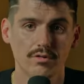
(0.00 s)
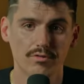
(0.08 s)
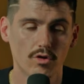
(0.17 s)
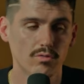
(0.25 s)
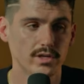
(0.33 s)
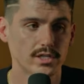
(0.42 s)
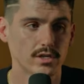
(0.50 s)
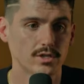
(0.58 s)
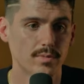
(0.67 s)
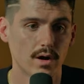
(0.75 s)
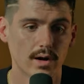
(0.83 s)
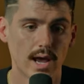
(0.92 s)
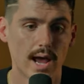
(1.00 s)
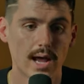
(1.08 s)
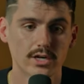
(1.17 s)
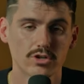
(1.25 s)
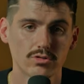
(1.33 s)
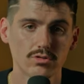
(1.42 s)
full research mode. And I, I
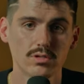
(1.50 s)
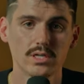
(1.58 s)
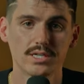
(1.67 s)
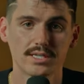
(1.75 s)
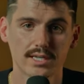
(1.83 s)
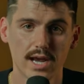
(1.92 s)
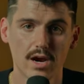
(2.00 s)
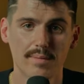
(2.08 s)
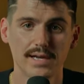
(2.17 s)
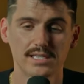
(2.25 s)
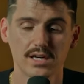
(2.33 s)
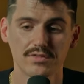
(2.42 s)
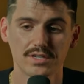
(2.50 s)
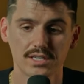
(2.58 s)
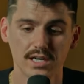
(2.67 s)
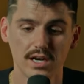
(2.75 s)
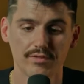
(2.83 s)
truly scare myself sick.